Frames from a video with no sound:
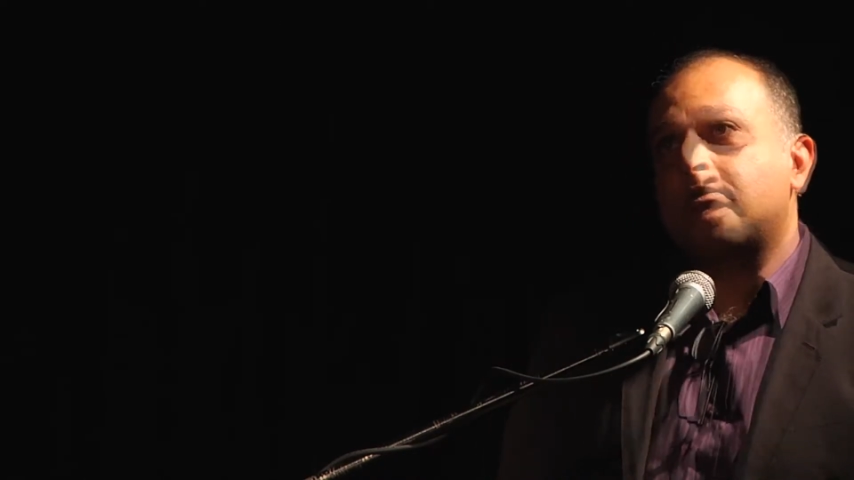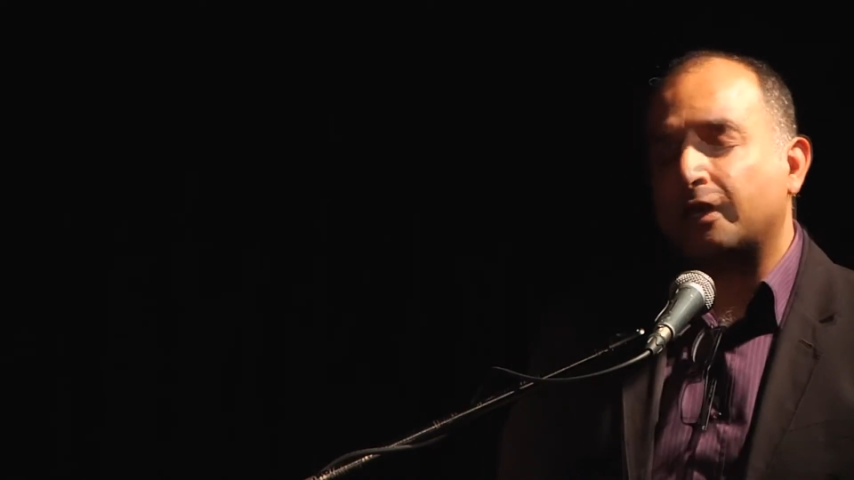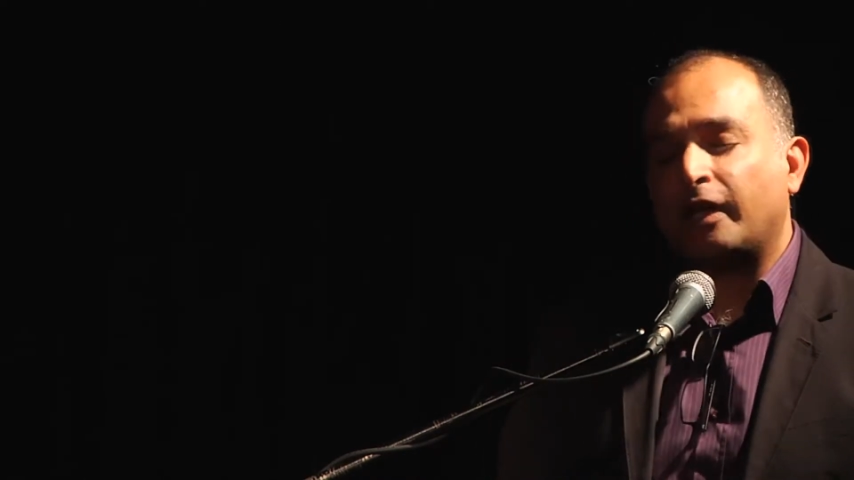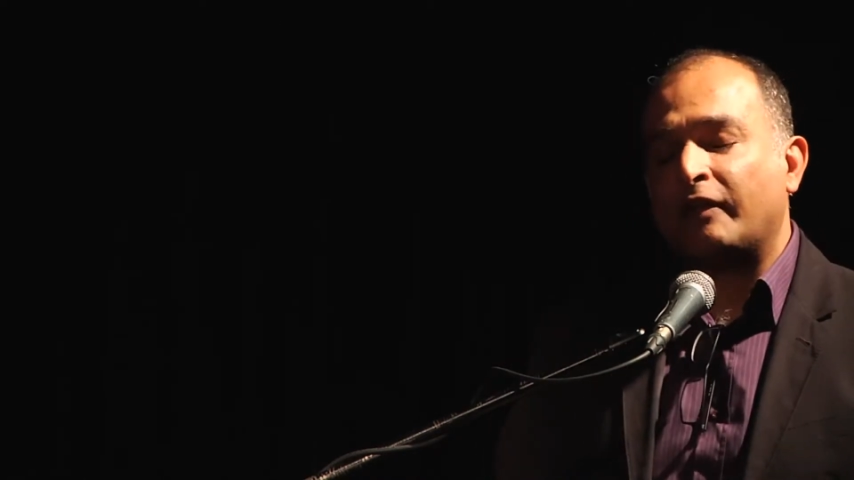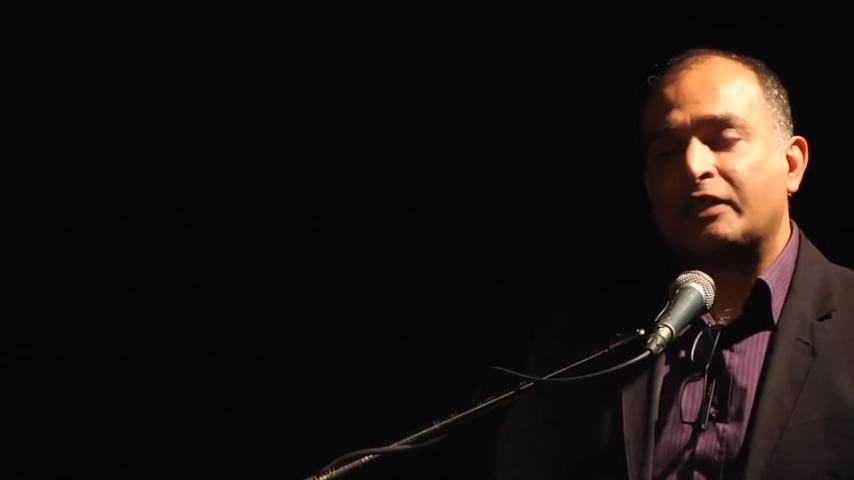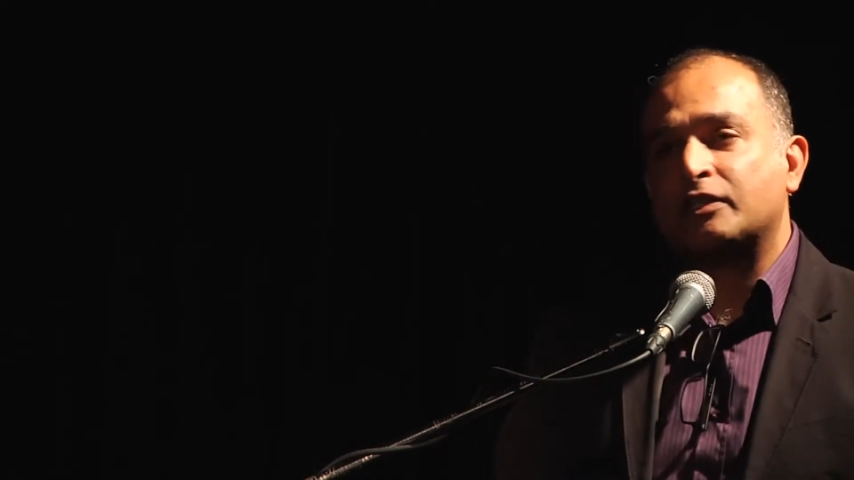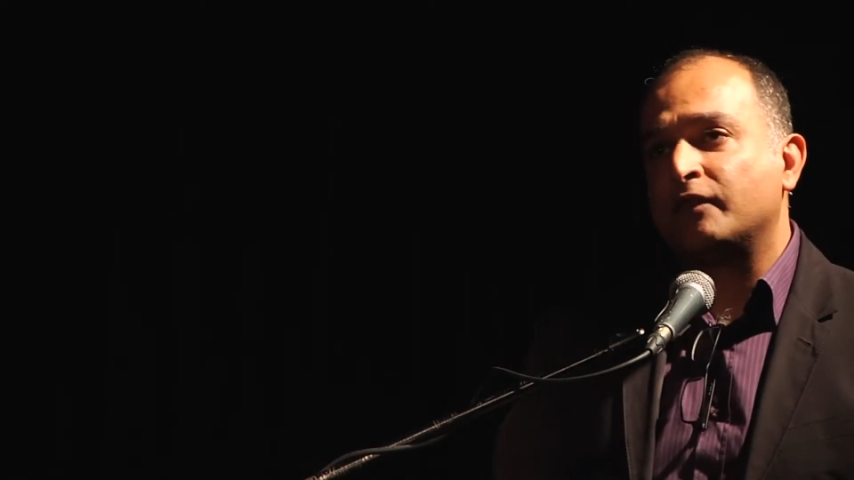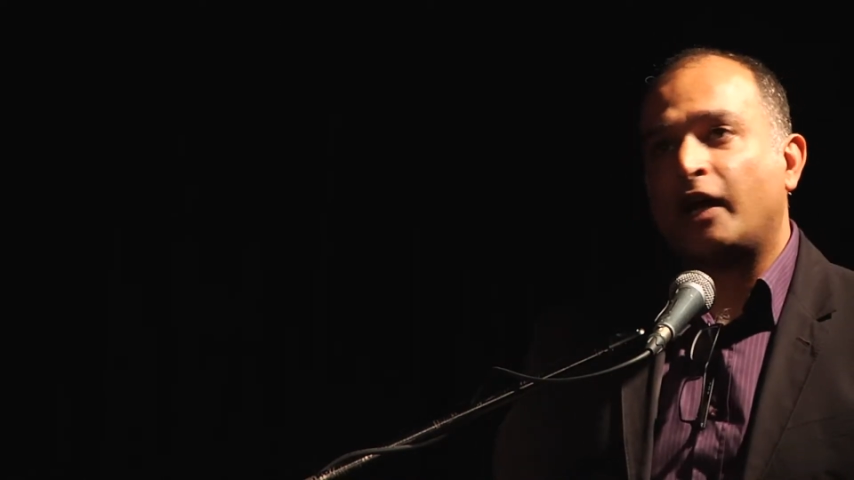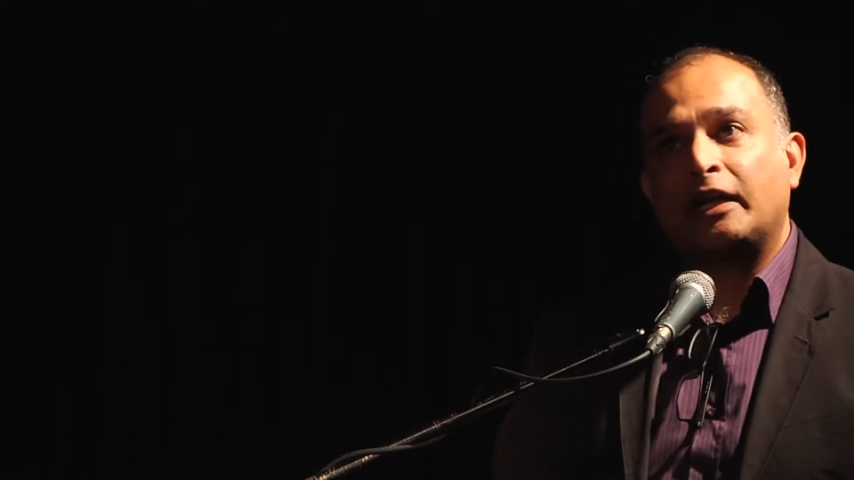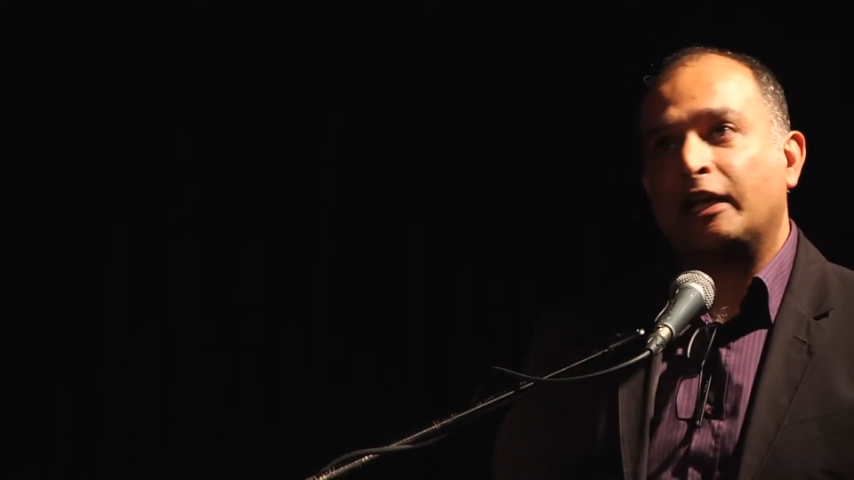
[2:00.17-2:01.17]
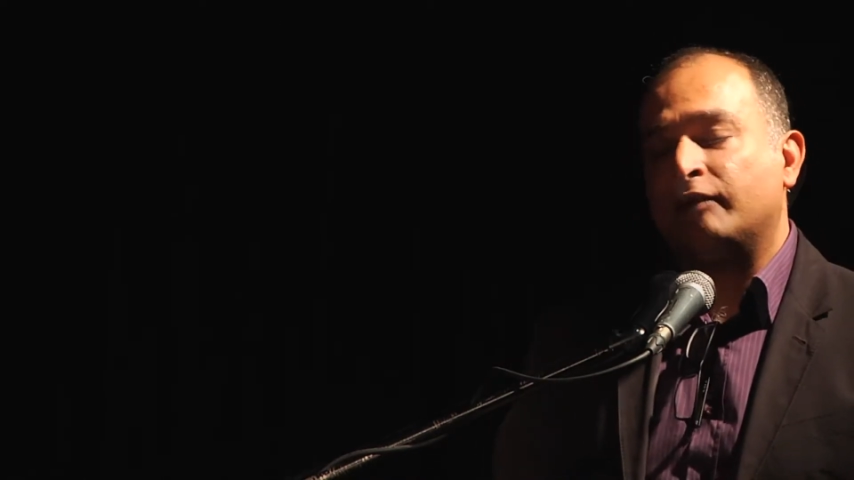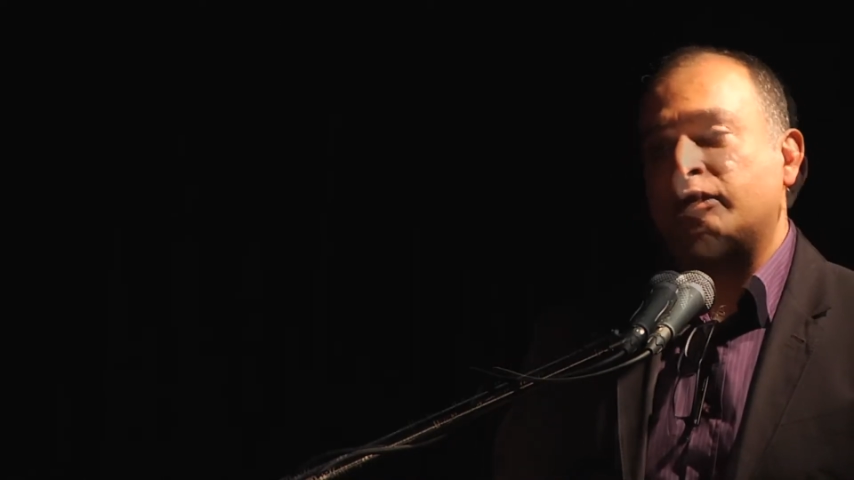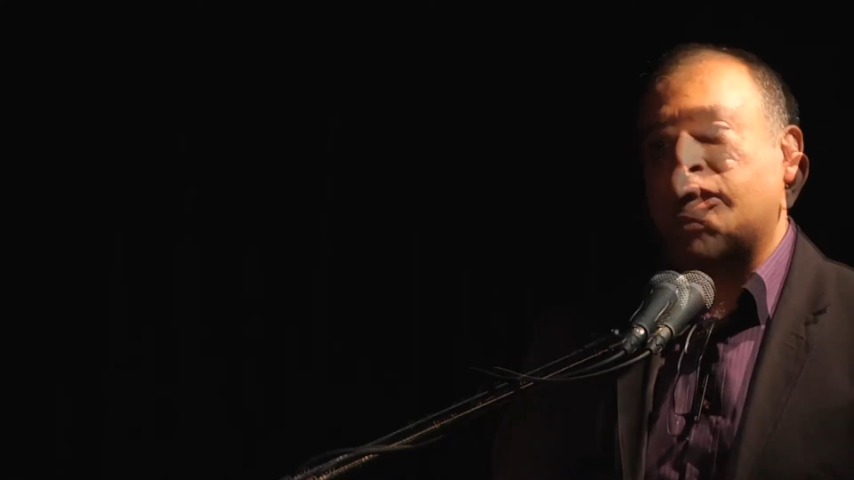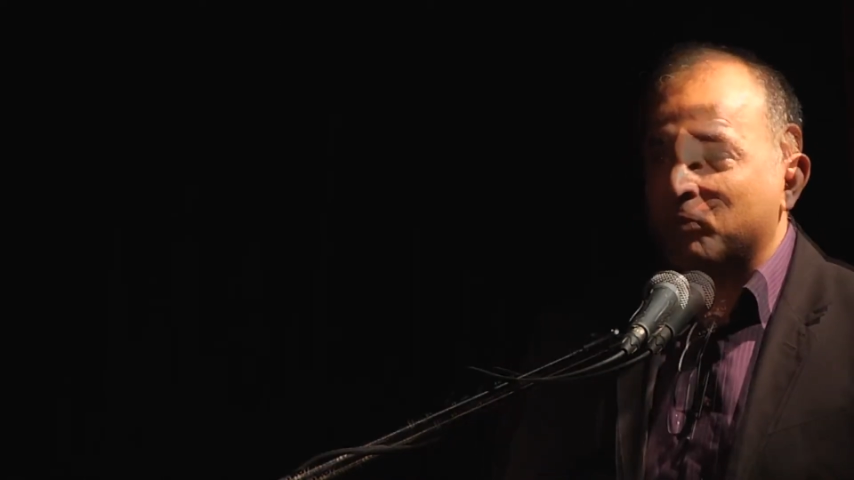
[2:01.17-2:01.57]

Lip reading: the events of 9/11.